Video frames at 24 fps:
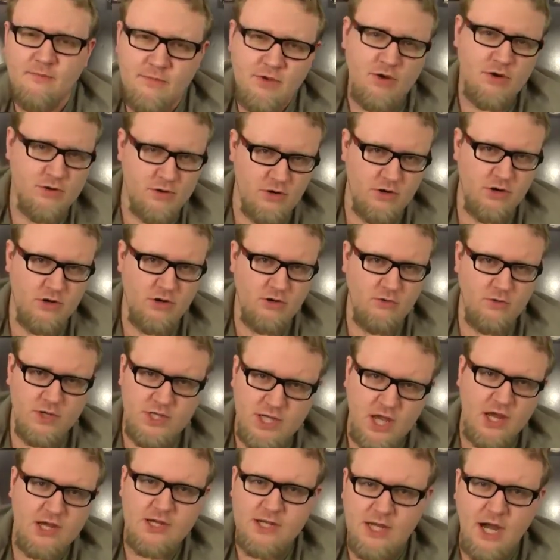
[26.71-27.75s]
mural
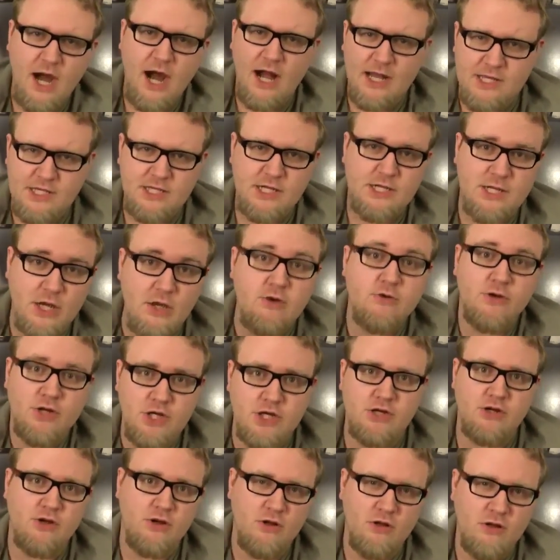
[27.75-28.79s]
was
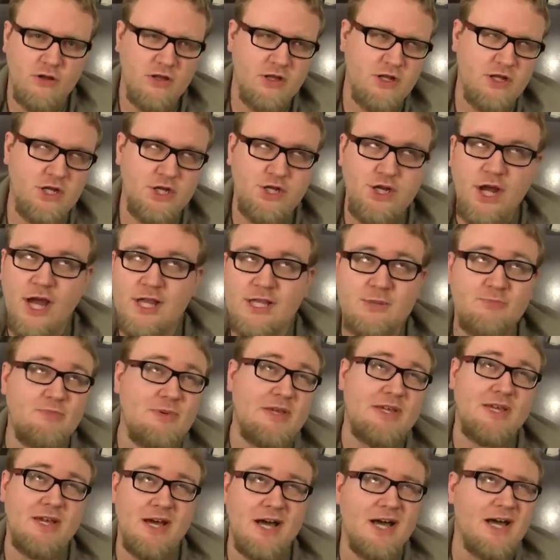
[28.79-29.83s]
unconstitutional just
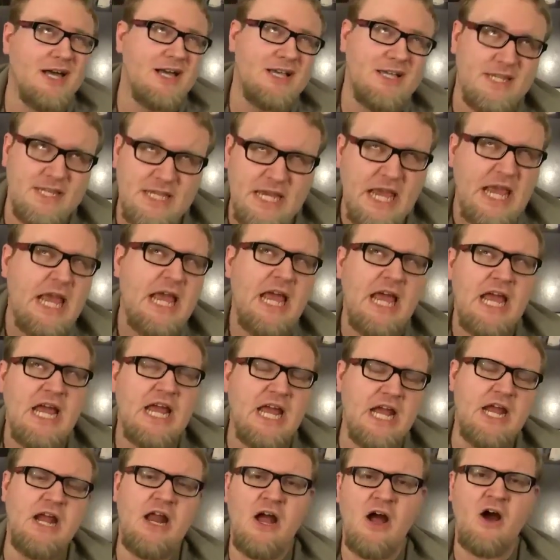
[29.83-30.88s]
because,
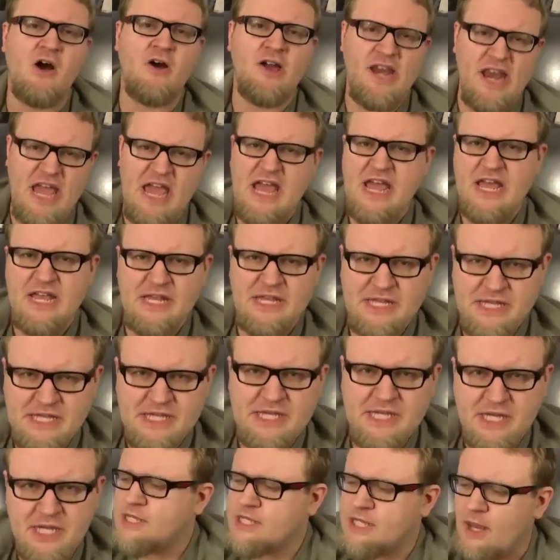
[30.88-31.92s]
you know, it is.
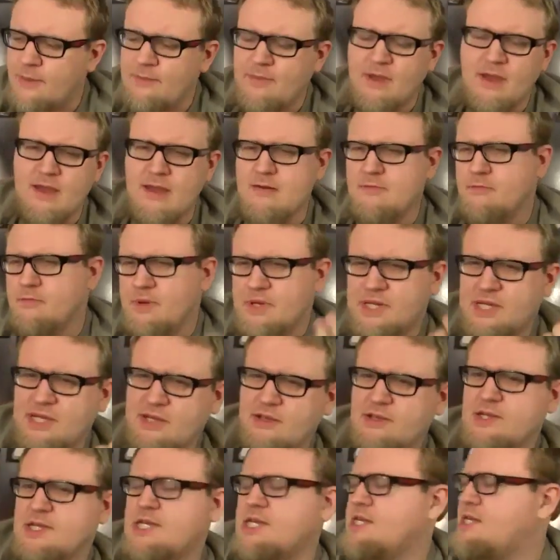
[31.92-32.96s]
Some
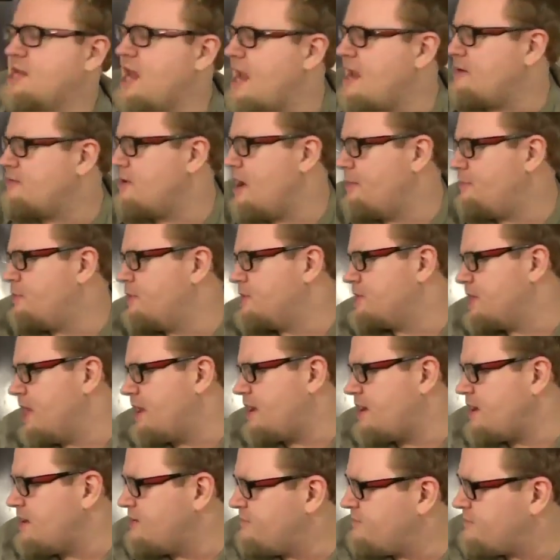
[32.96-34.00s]
imbecile state
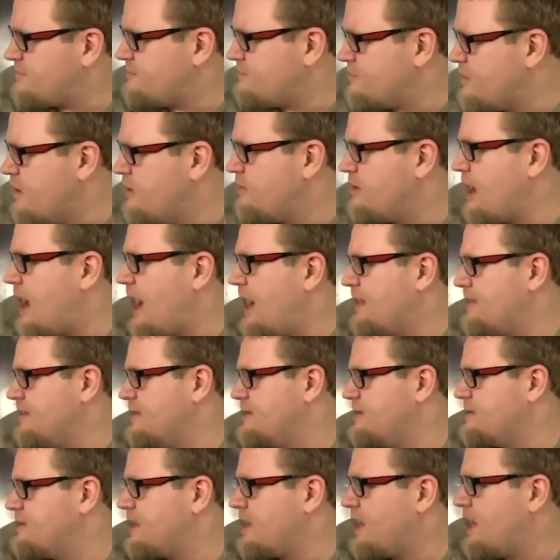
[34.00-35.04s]
representative from Rhode
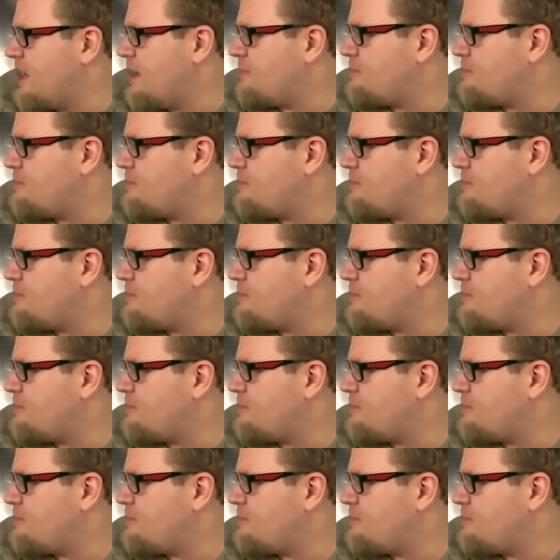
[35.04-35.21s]
Island,